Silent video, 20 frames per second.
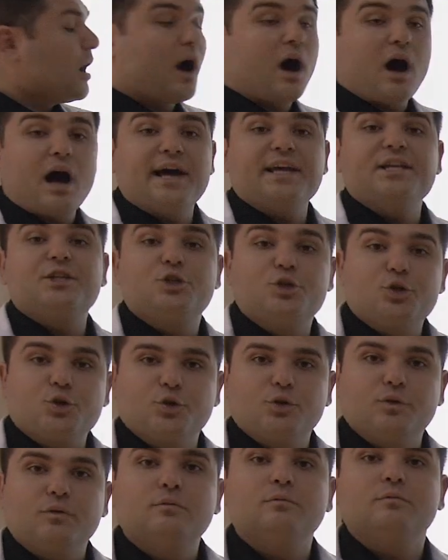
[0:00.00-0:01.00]
I
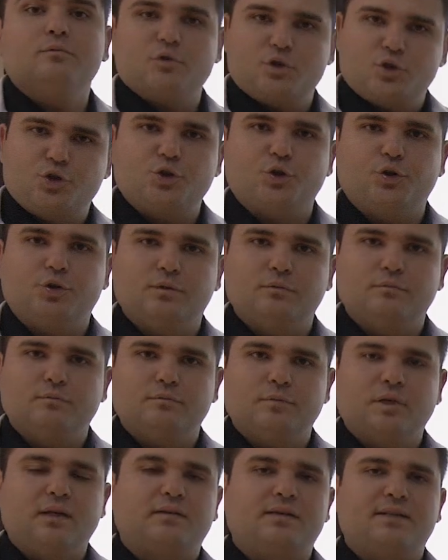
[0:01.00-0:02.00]
do too.
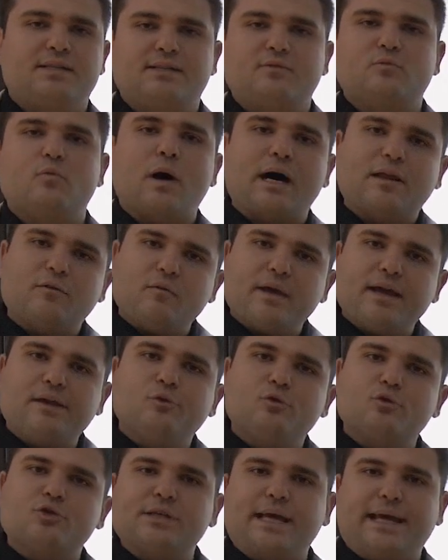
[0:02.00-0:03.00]
This is one way
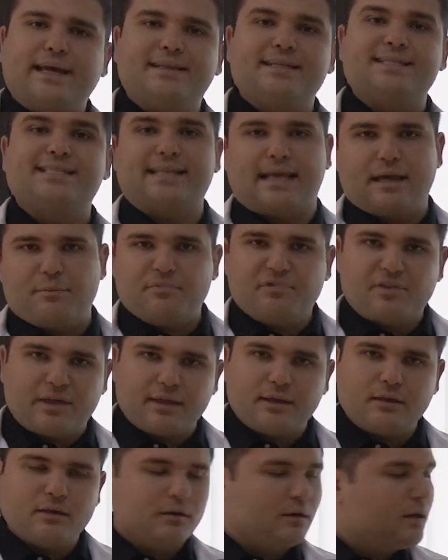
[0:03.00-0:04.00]
to say the same
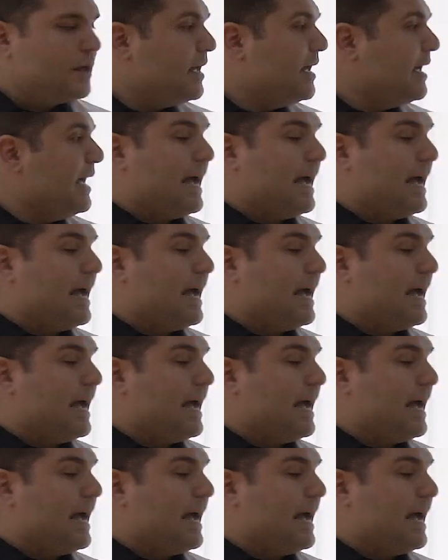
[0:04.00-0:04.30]
thing.